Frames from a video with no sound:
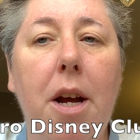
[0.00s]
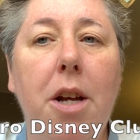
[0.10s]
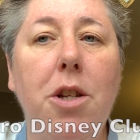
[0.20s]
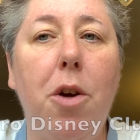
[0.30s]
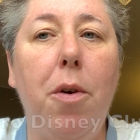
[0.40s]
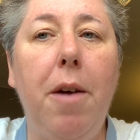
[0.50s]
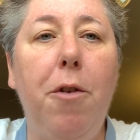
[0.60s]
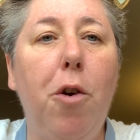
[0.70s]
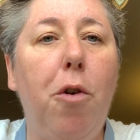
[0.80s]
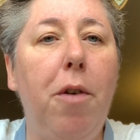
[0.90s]
So if
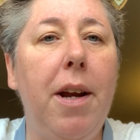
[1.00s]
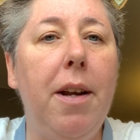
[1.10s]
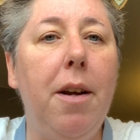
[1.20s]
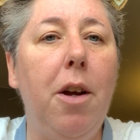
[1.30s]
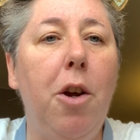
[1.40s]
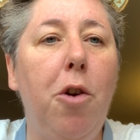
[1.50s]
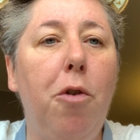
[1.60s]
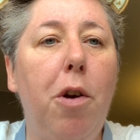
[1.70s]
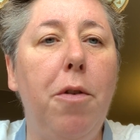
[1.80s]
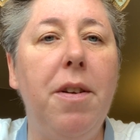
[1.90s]
you're in
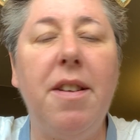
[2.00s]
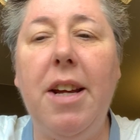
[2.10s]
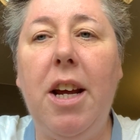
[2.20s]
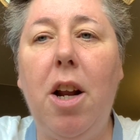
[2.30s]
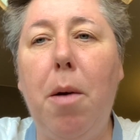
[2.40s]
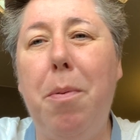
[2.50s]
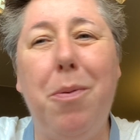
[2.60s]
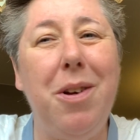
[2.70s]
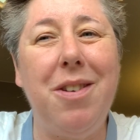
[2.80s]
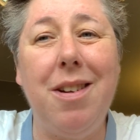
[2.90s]
Euro Disney Club,
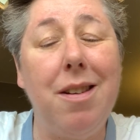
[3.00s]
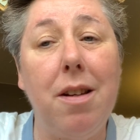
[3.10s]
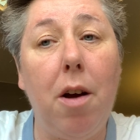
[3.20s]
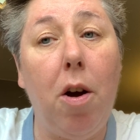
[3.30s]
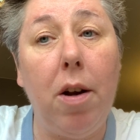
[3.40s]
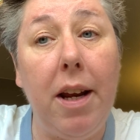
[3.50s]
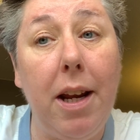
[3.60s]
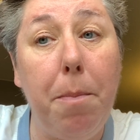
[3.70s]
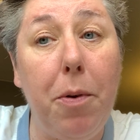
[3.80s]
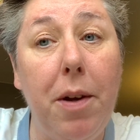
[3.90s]
which is hardly
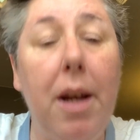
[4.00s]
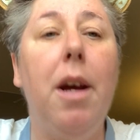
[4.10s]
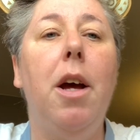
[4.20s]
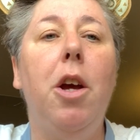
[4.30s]
anybody,